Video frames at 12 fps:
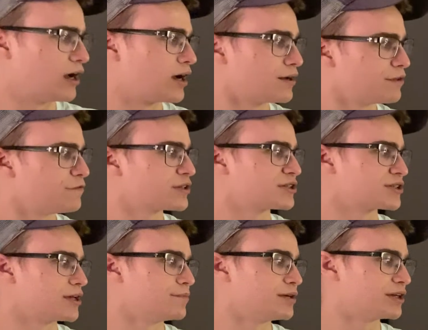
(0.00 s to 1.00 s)
Invictus
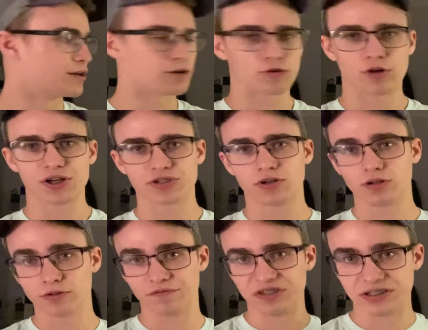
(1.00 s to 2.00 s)
Gaming, across all
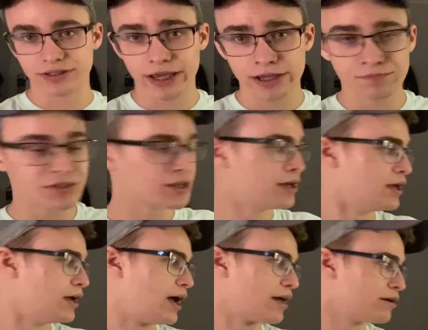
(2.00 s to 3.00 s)
of these games,
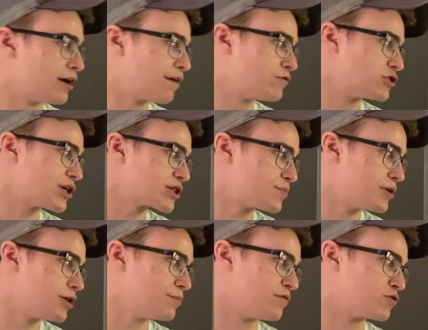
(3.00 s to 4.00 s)
had an average
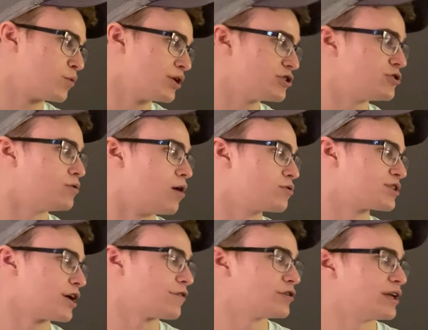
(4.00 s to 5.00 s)
XPM of
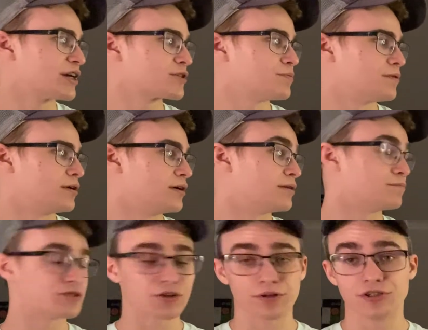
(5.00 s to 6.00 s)
2207,
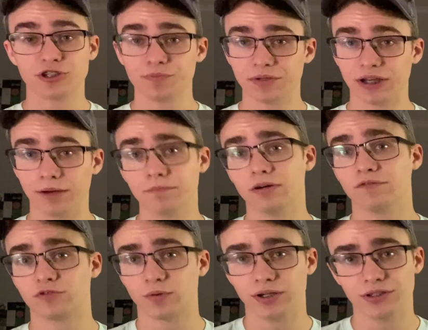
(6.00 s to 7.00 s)
GPM of
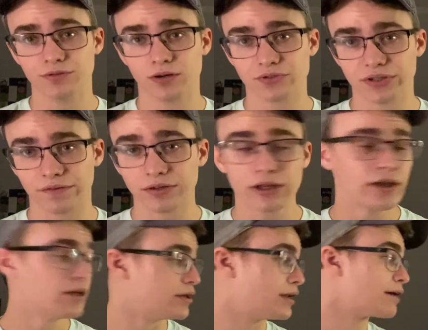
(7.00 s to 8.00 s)
2207,
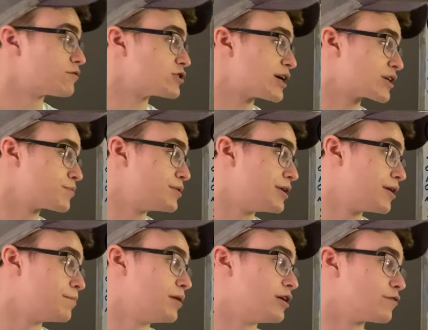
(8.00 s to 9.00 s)
an average
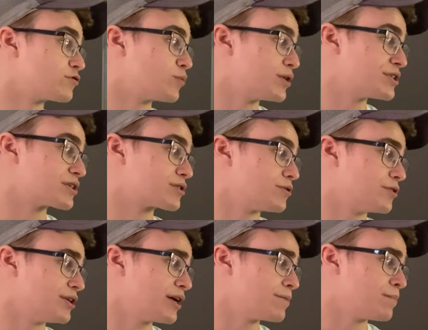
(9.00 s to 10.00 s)
XPM of
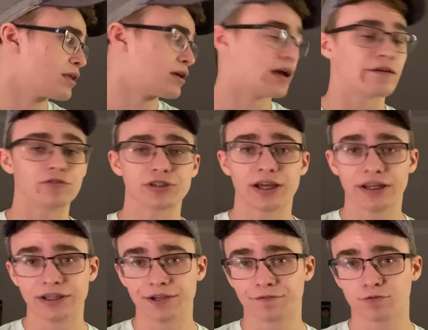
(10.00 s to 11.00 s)
2638, average
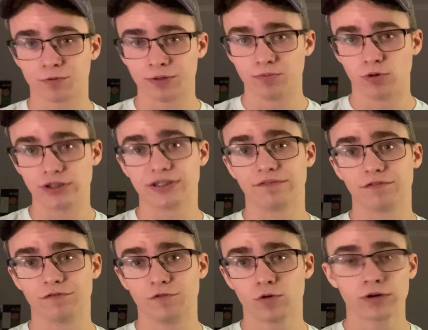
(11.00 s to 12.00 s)
KDA of
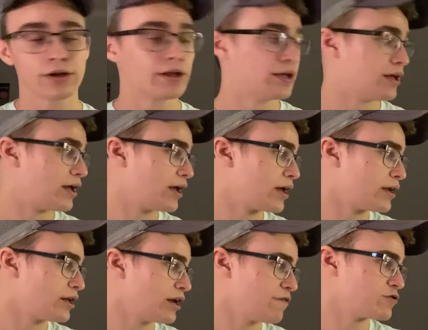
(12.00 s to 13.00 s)
3.74, and
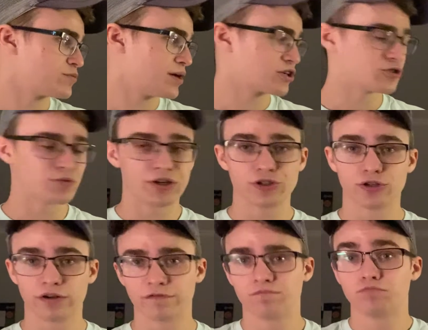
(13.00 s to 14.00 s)
an average maturation
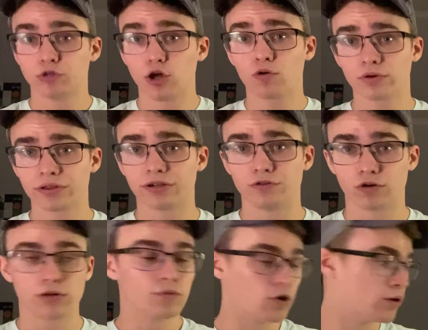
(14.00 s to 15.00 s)
of lower than
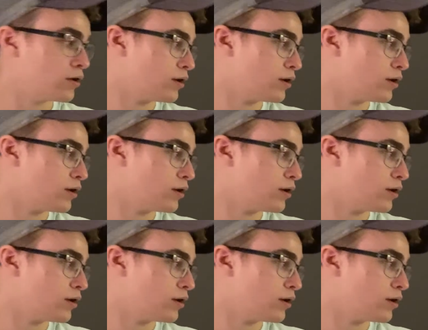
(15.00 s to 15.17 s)
normal,